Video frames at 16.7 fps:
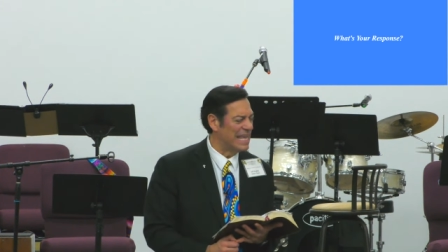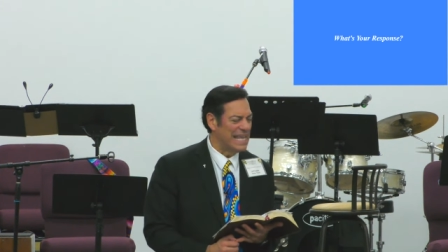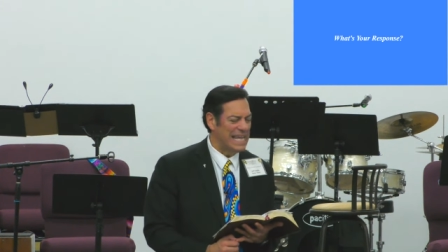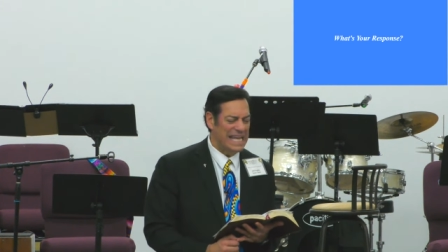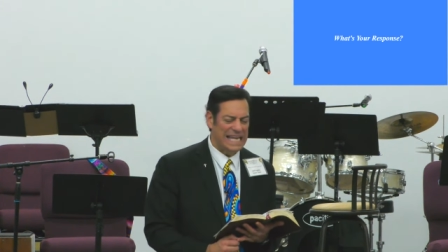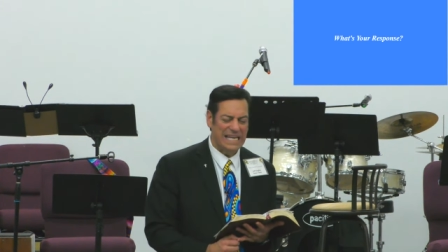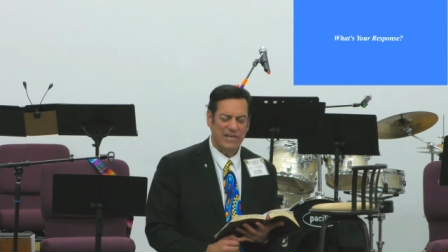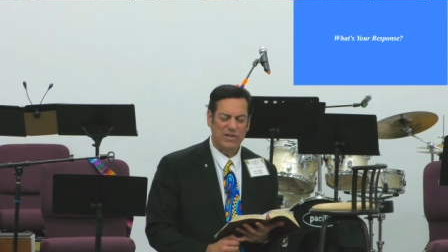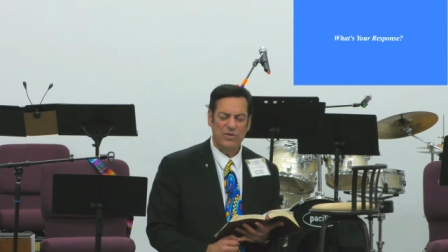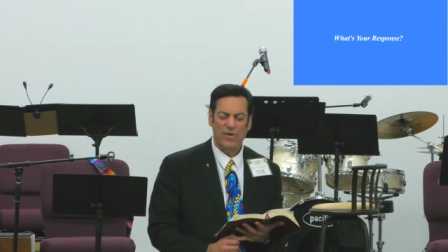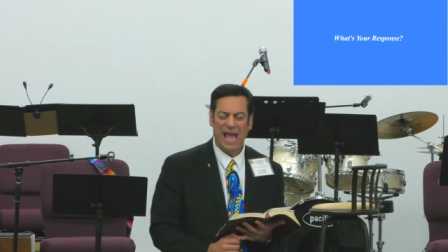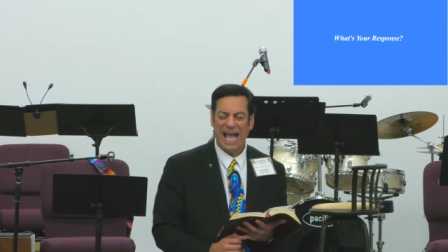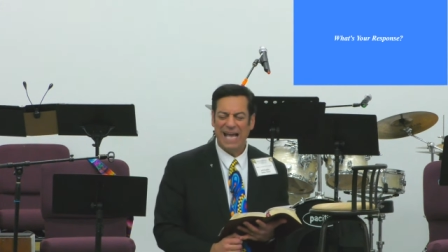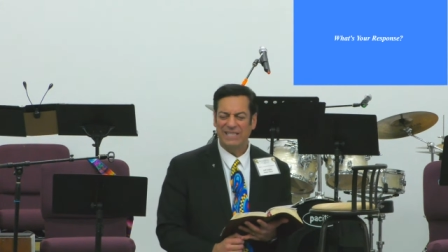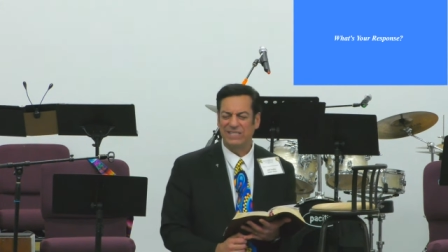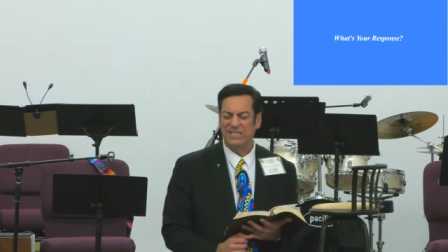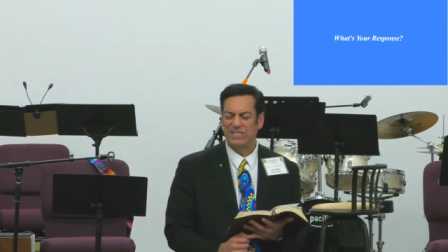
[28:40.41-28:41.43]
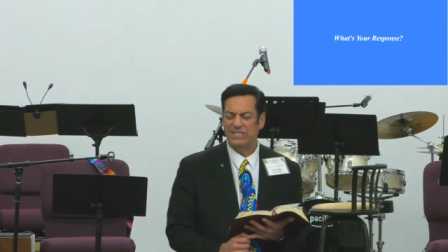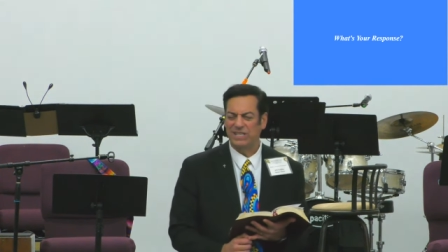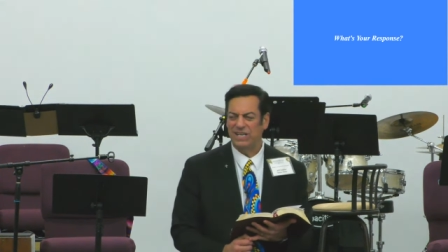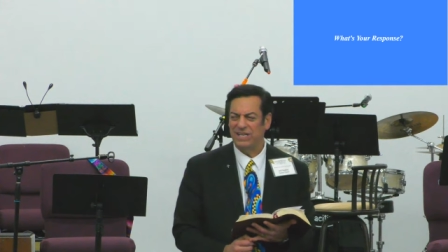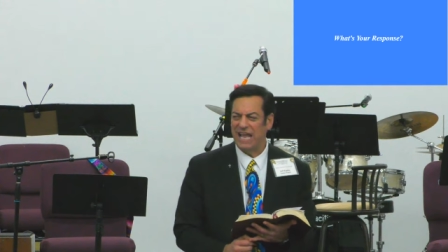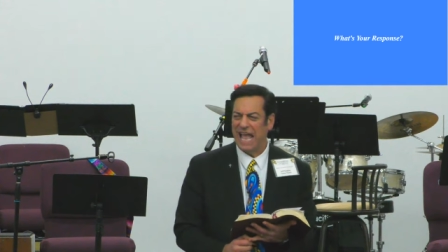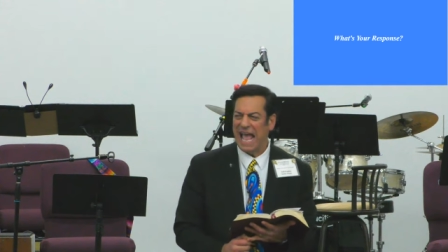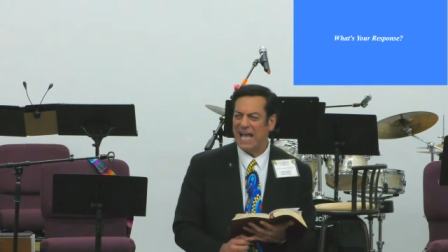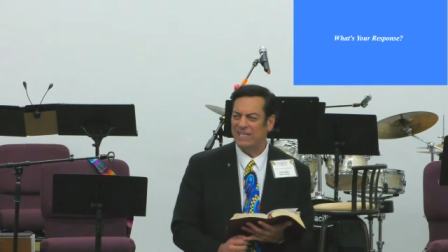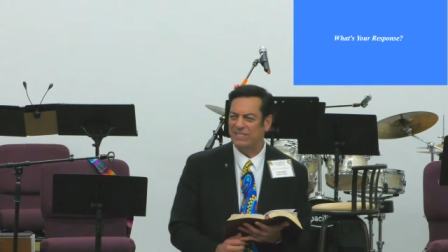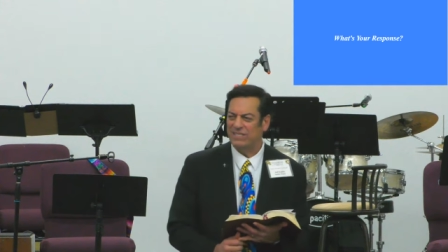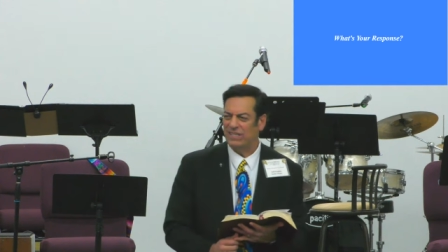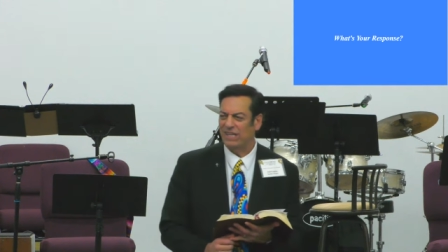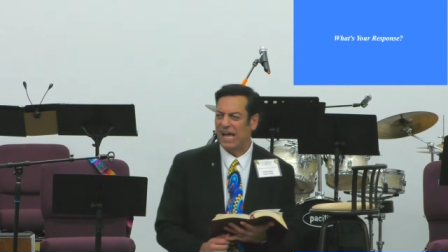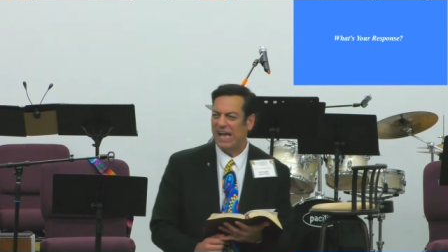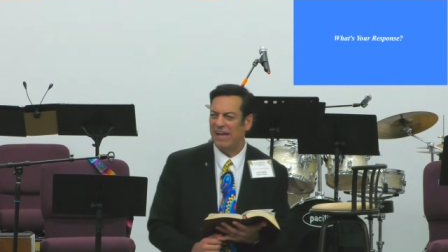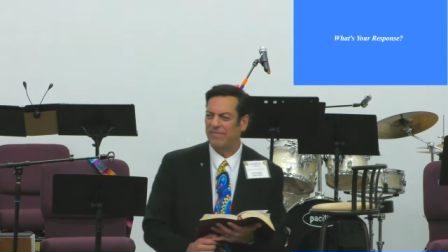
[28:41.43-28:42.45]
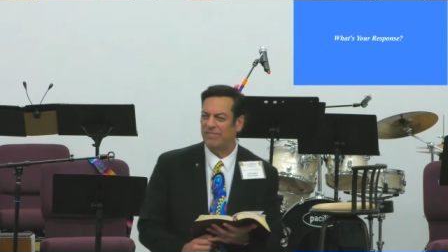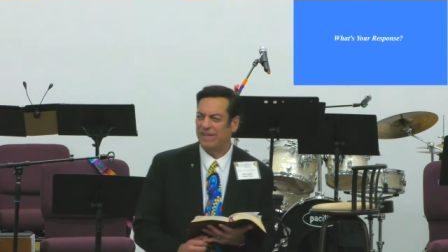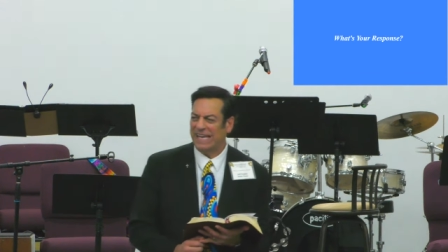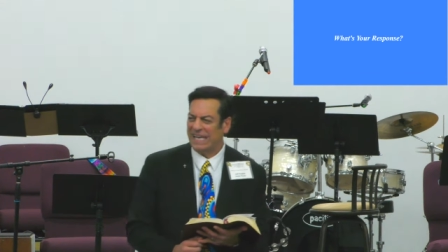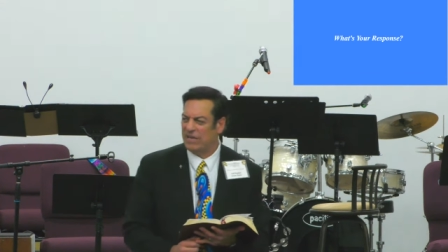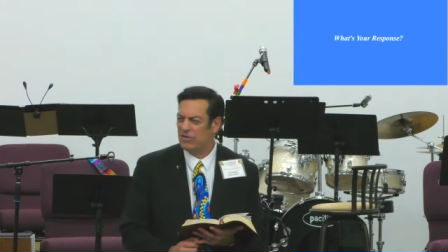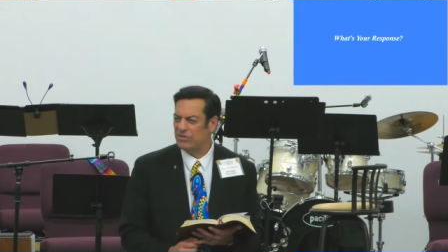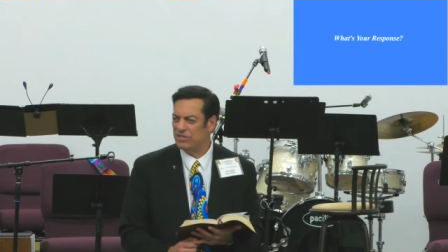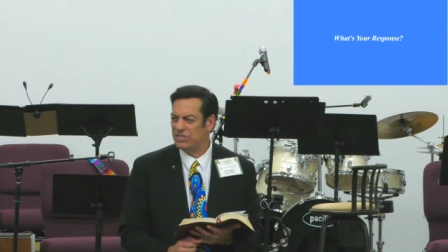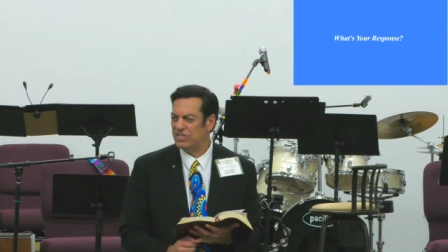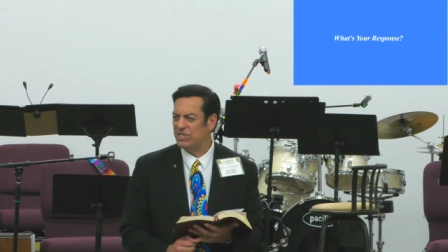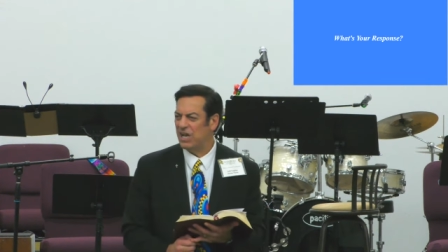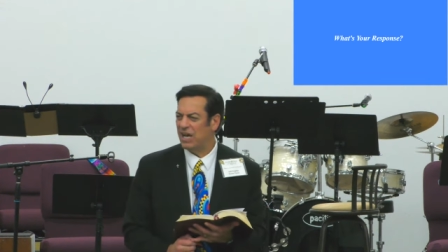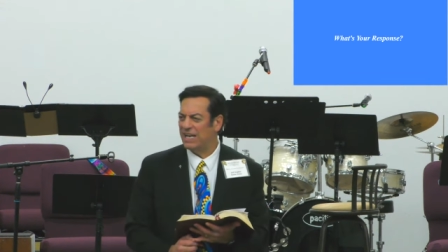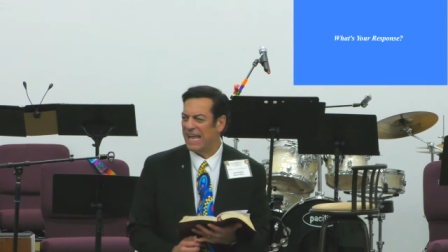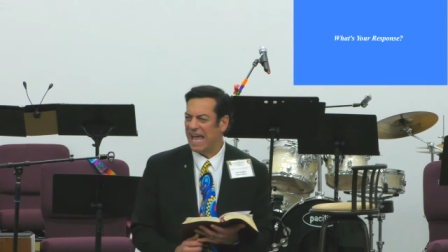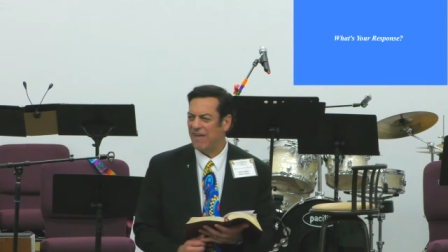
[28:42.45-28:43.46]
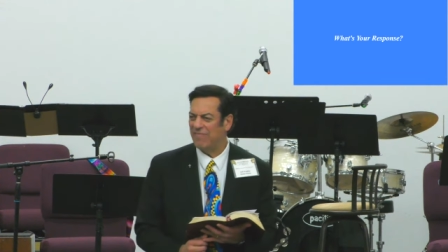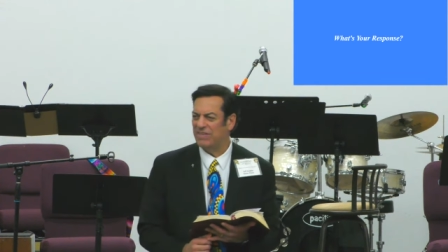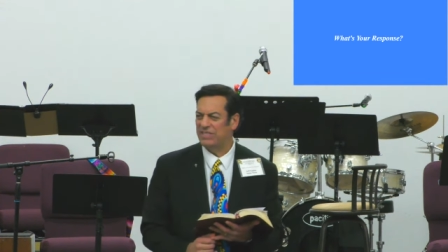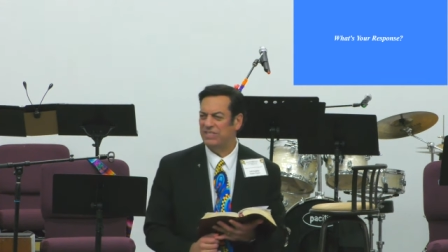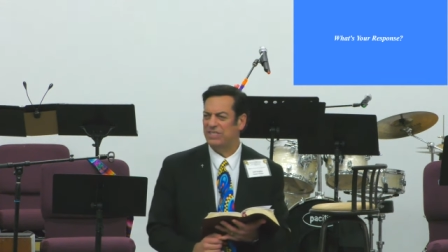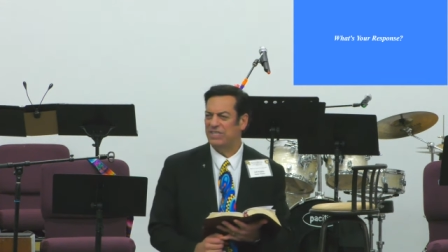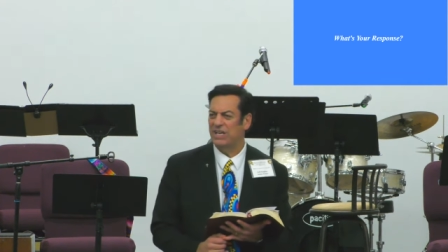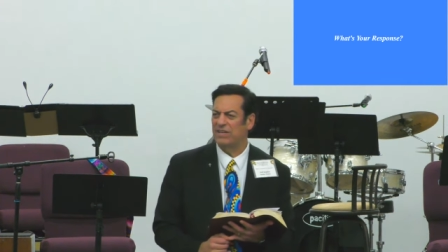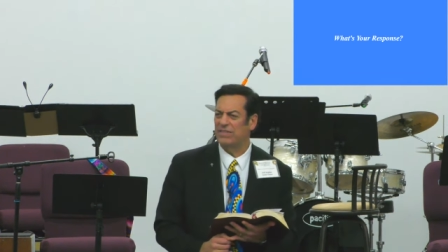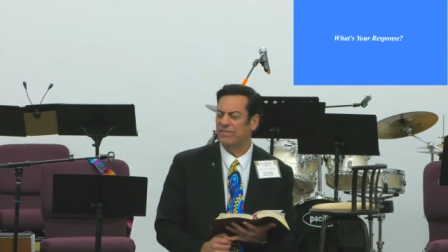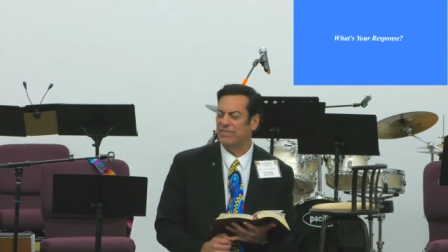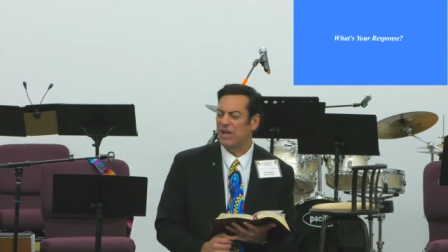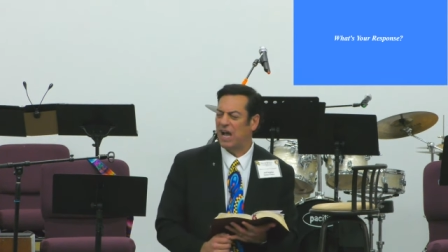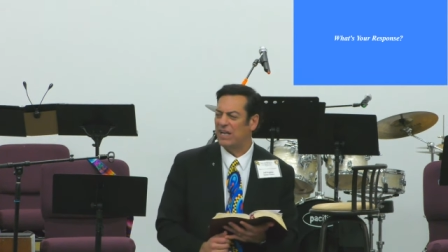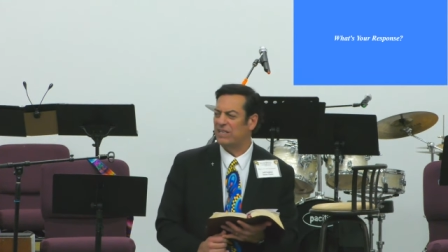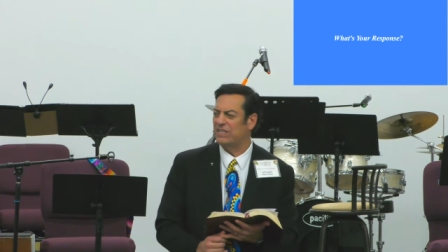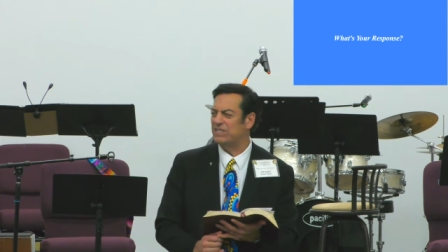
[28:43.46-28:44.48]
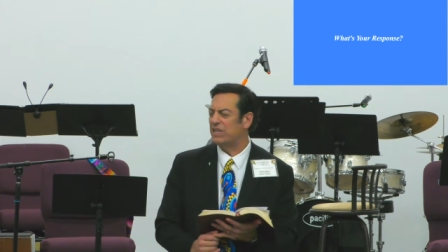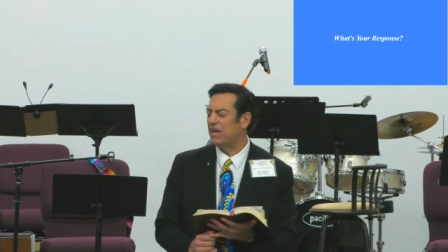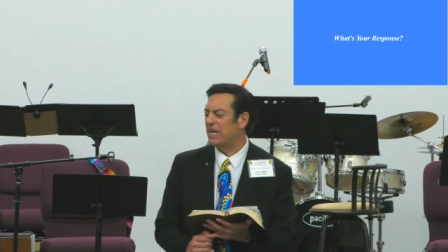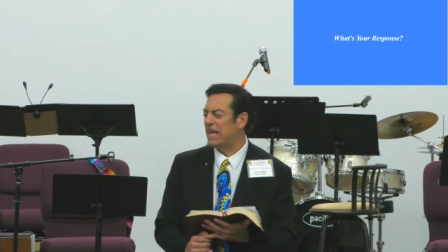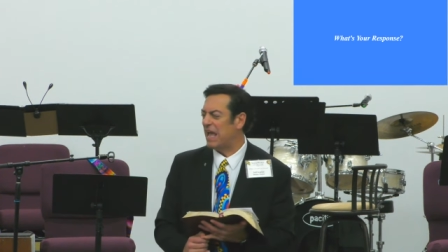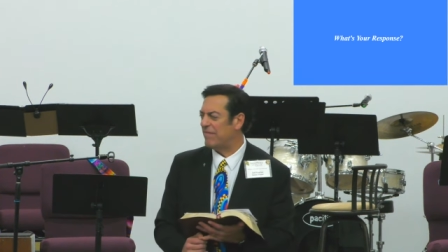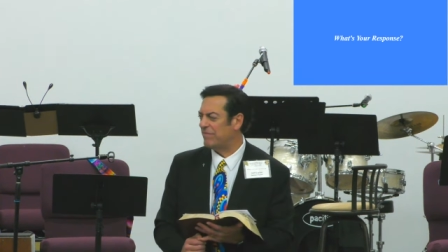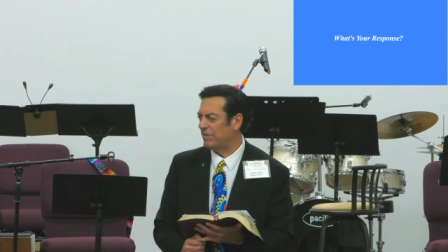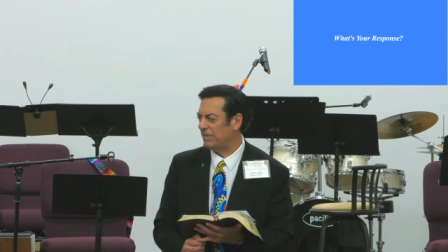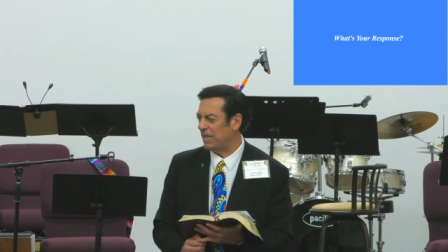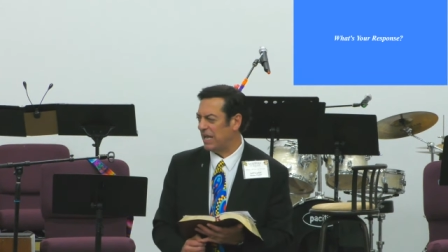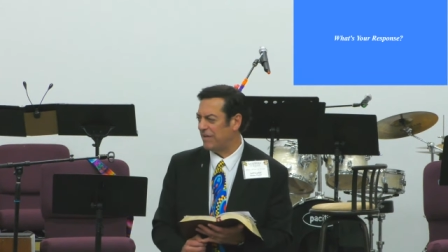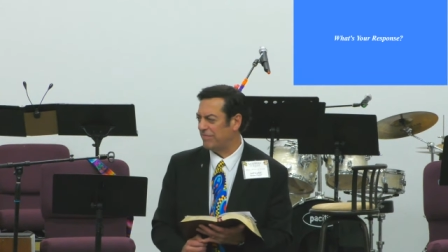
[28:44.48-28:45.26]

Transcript: He who has the Son has the life. He who does not have the Son of God does not have the life.